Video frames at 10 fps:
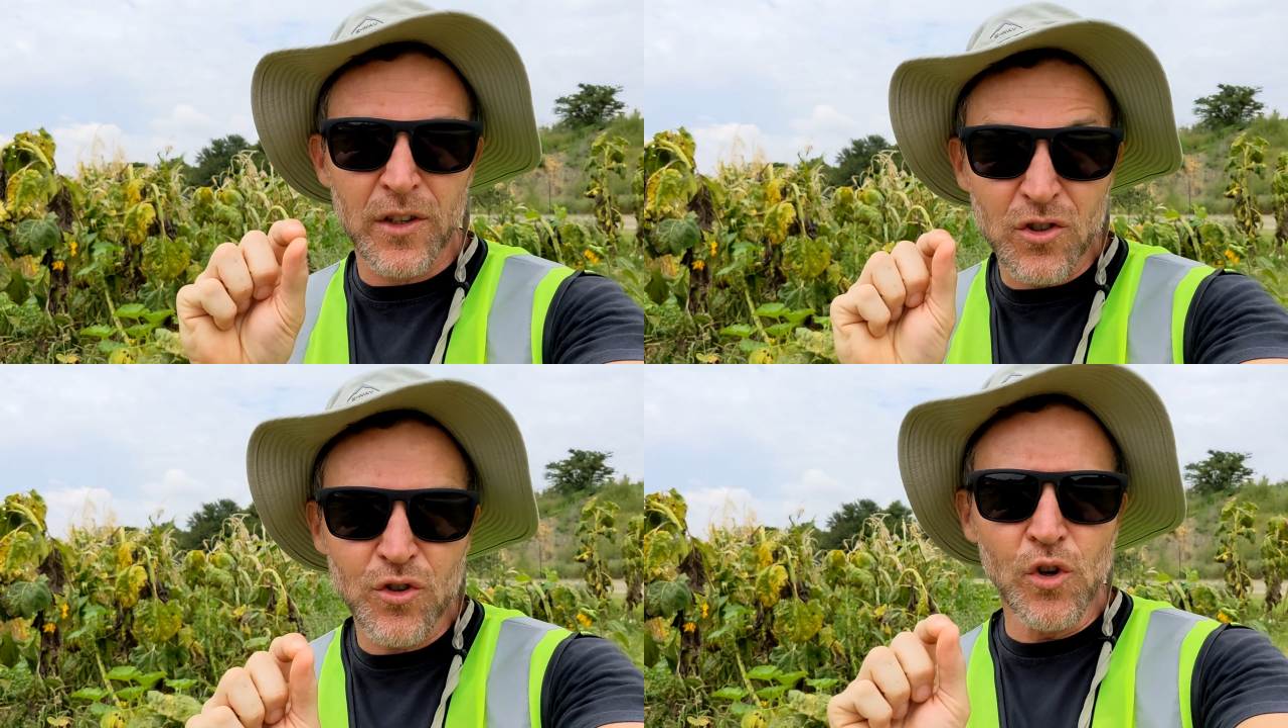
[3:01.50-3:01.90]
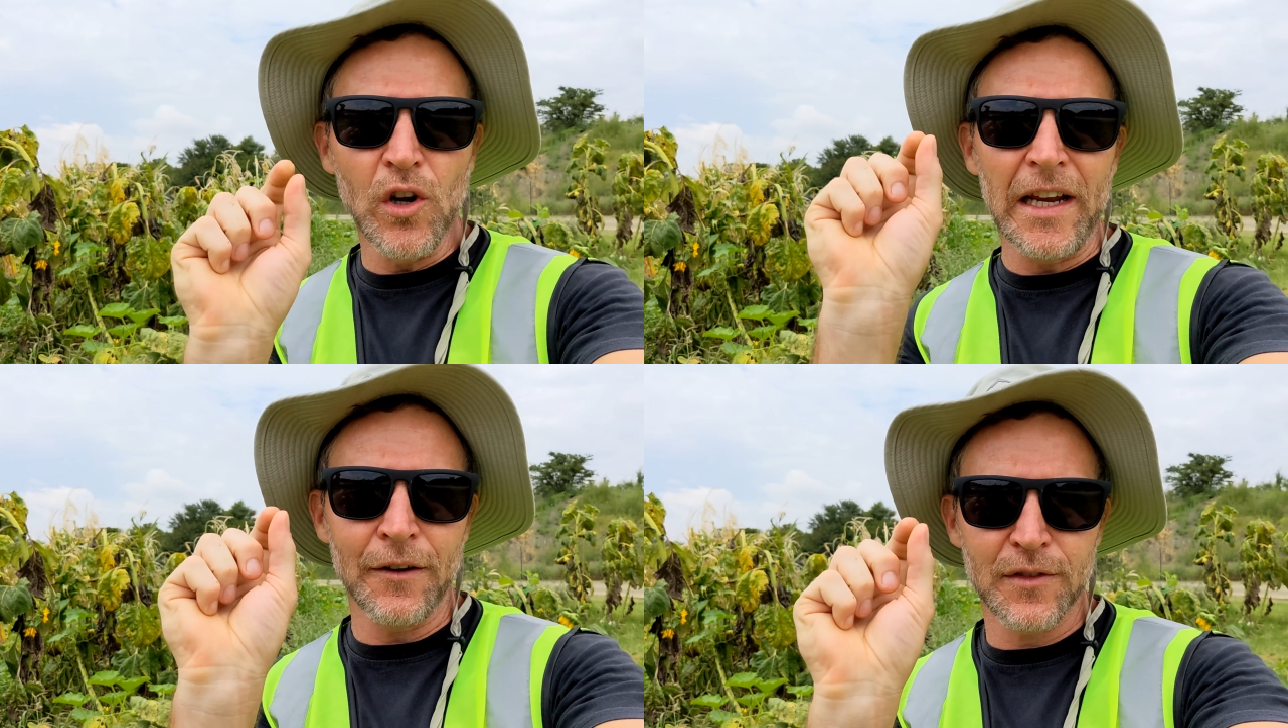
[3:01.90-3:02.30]
the true
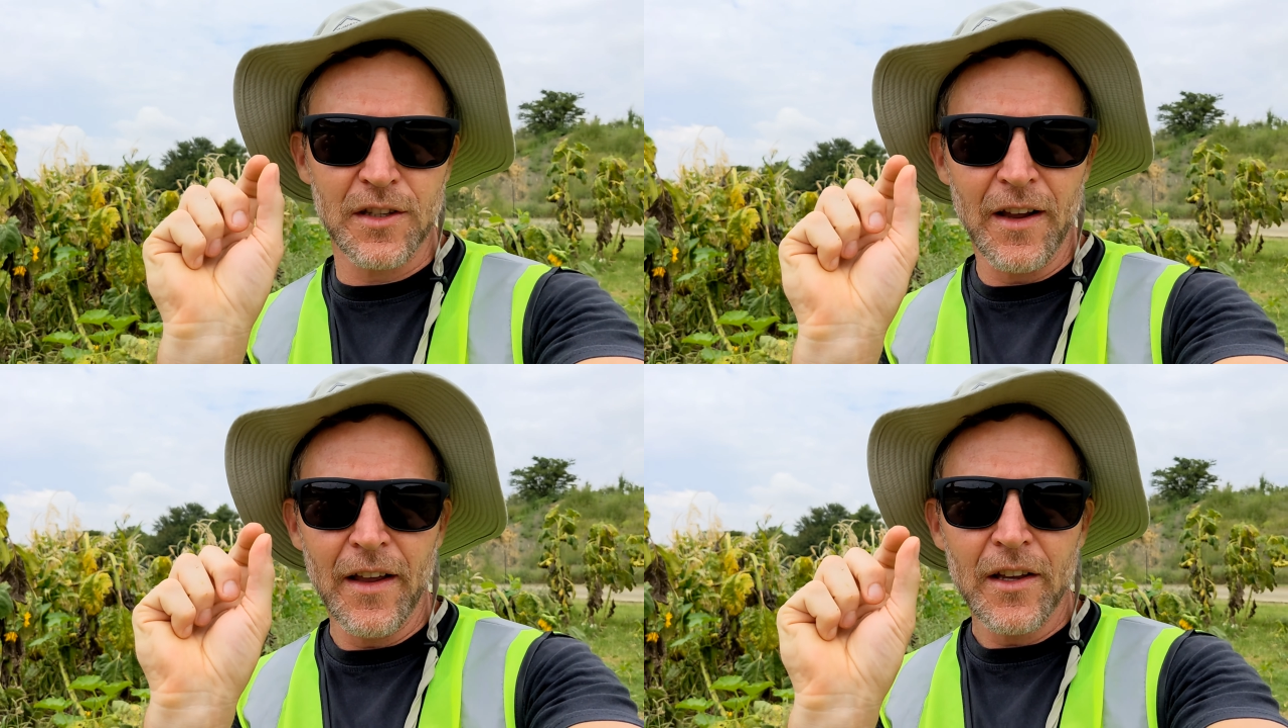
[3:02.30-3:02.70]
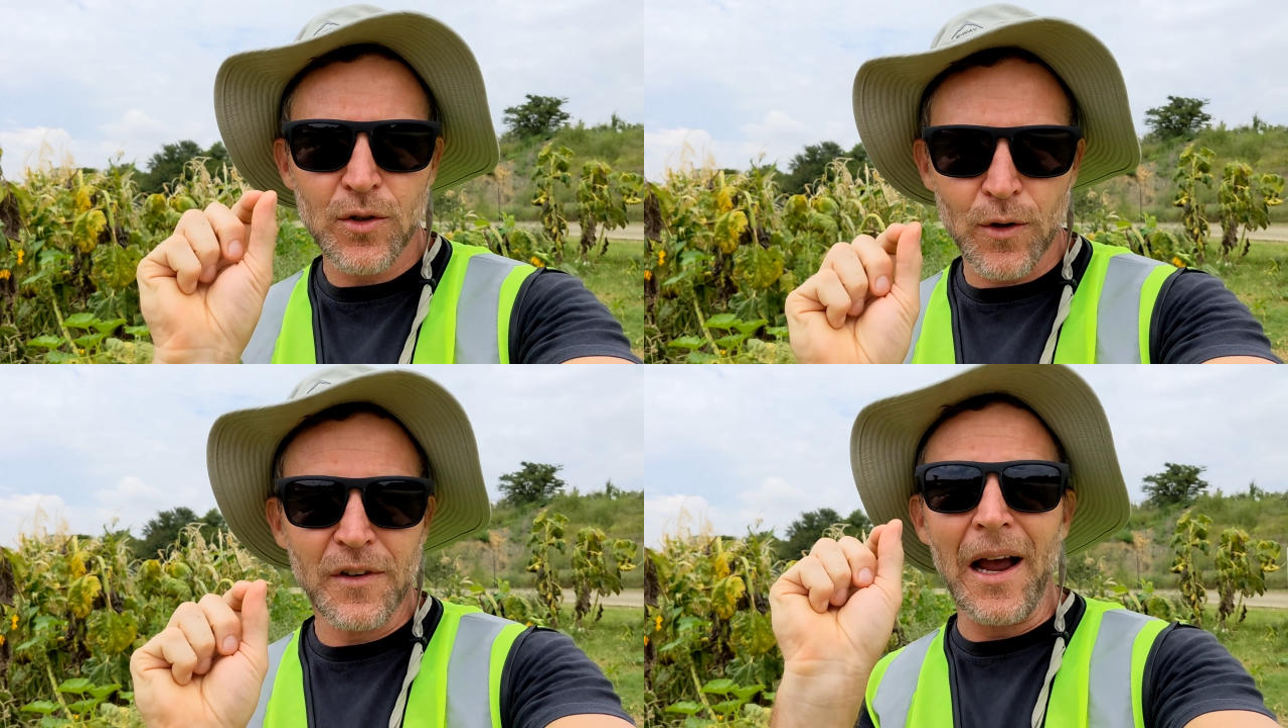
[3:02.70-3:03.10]
leaves
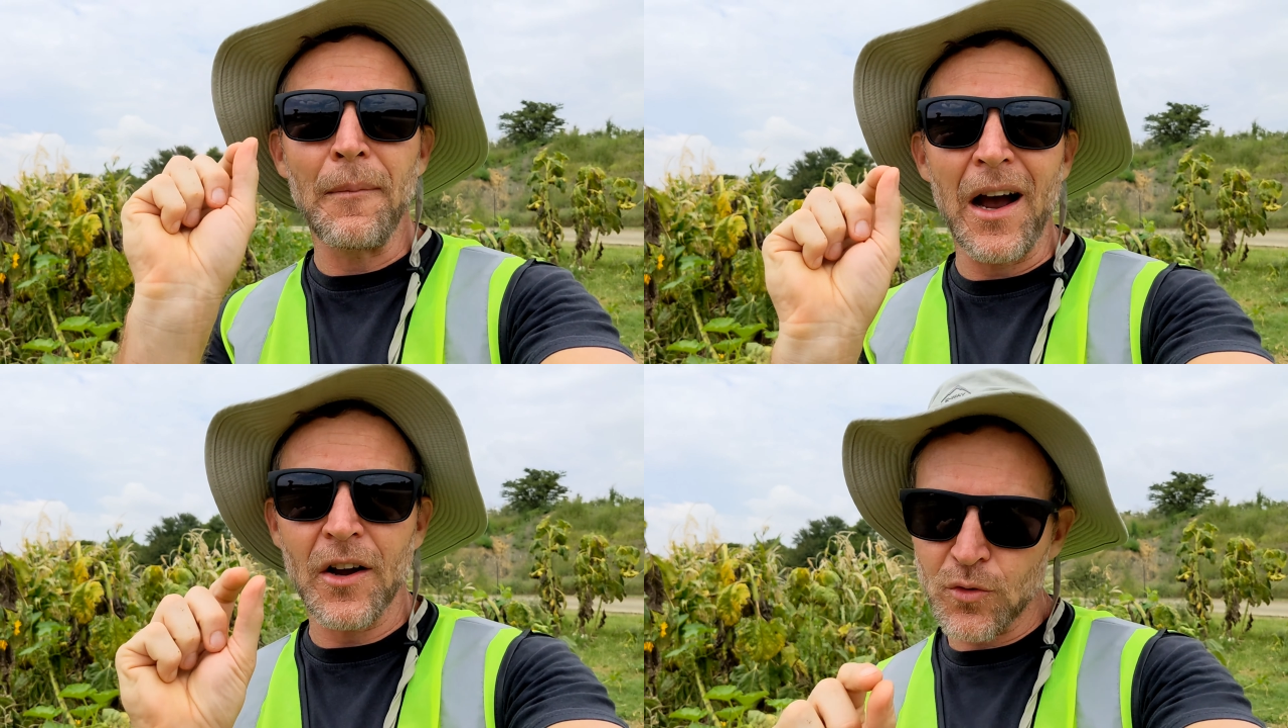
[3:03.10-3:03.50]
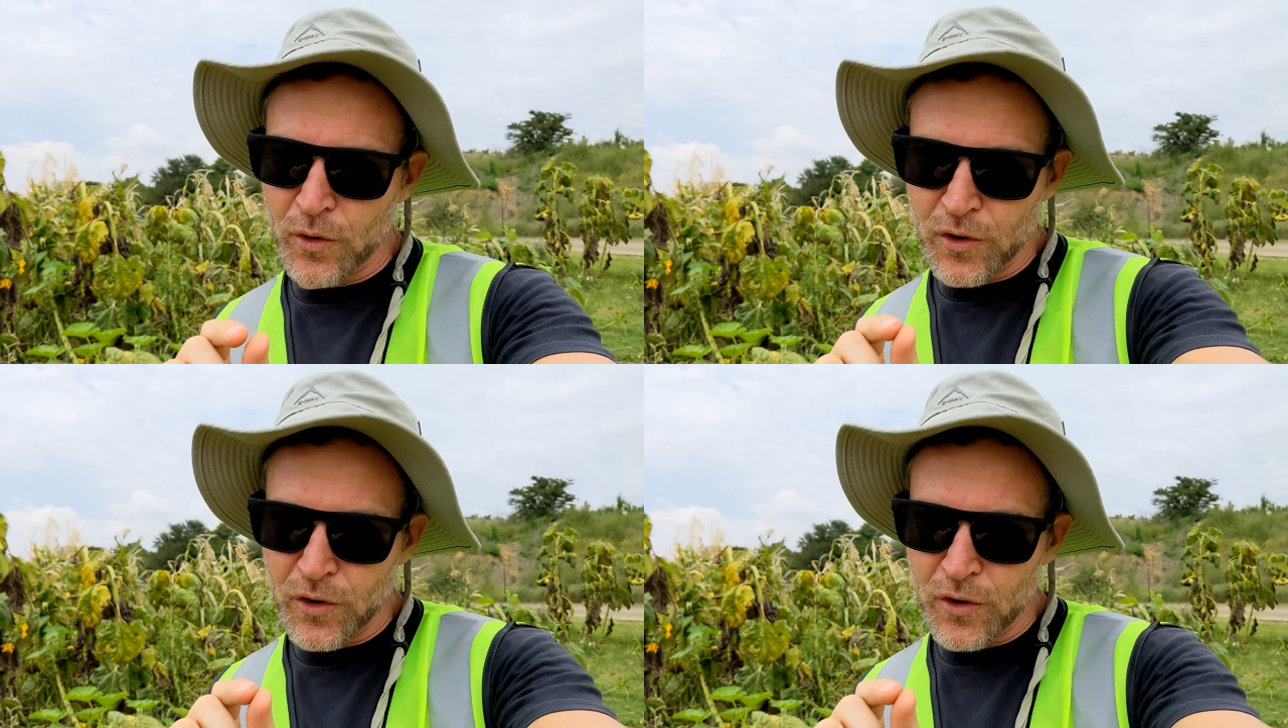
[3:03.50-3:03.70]
sort of come out, or